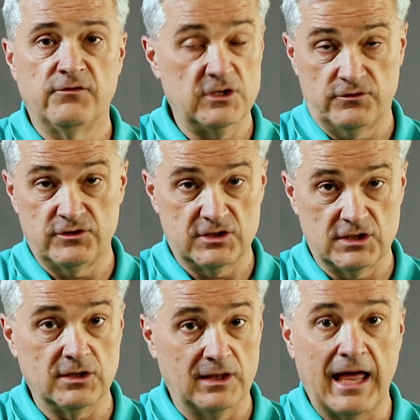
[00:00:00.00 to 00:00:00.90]

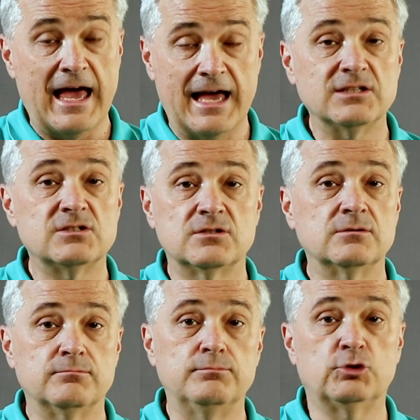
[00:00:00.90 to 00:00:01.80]
finished last,
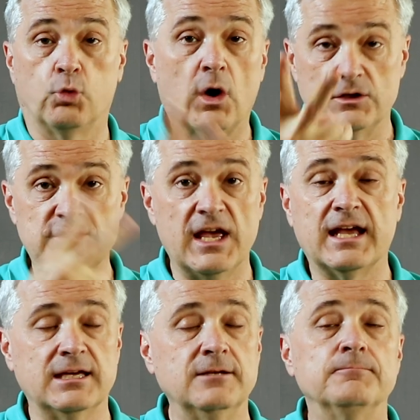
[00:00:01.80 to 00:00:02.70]
tw-
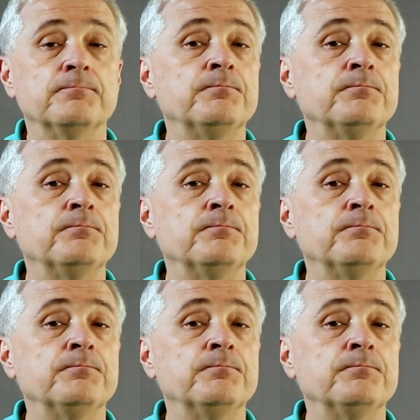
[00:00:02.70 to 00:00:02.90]
second.